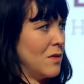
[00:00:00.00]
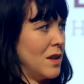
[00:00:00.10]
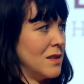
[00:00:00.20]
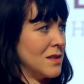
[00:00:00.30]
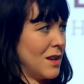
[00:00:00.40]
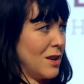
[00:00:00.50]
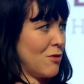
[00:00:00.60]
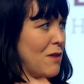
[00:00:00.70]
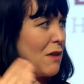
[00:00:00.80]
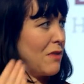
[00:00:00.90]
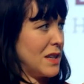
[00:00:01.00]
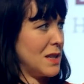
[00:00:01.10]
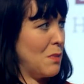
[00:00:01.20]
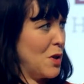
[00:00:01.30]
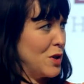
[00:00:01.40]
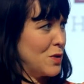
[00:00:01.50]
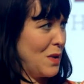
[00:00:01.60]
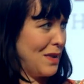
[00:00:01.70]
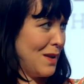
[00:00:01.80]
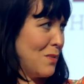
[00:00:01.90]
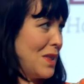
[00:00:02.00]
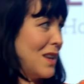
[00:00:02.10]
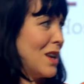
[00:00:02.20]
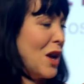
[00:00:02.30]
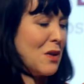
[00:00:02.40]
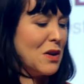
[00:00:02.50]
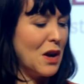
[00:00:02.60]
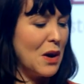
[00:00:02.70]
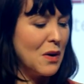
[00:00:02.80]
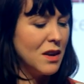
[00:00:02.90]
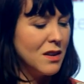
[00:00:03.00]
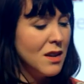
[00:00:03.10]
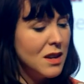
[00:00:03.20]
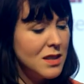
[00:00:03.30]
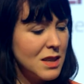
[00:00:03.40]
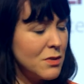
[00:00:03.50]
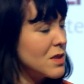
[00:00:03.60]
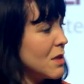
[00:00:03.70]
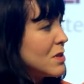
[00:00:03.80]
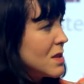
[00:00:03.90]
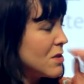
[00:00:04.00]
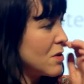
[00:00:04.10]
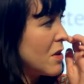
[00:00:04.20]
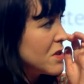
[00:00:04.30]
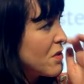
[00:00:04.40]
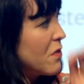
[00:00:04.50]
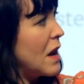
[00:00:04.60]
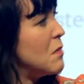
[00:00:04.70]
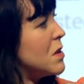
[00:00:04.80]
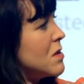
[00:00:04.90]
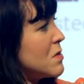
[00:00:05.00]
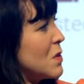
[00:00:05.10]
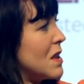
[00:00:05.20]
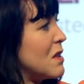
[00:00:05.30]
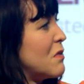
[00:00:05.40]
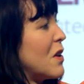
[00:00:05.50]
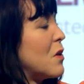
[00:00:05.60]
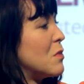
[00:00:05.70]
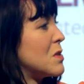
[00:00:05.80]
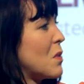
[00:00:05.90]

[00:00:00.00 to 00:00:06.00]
is going to create victimhood within you, you know? And so there was those sort of elements within the film as